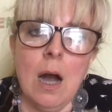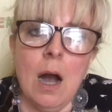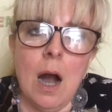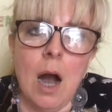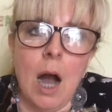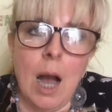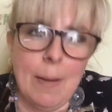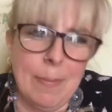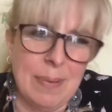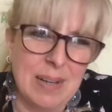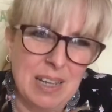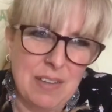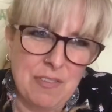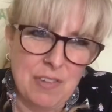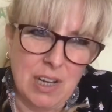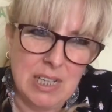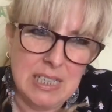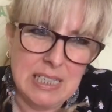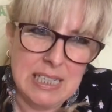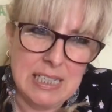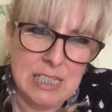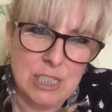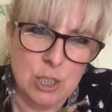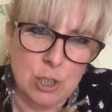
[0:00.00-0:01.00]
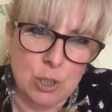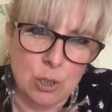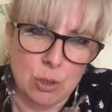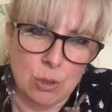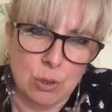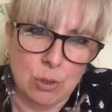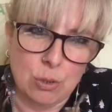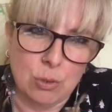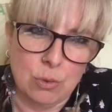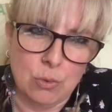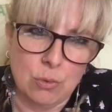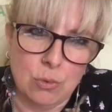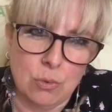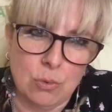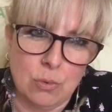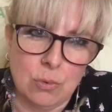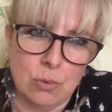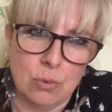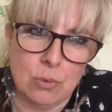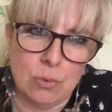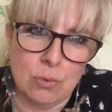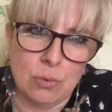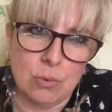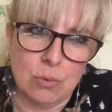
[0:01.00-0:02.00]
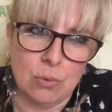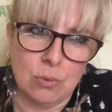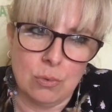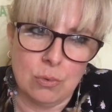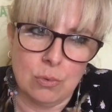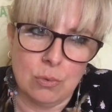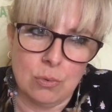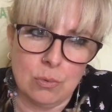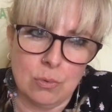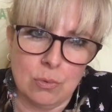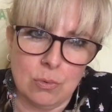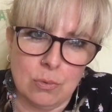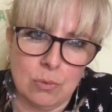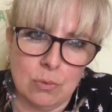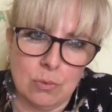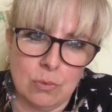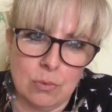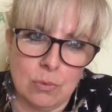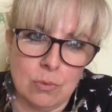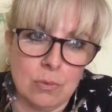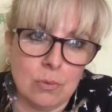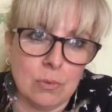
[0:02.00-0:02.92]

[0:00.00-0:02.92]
I believe I need to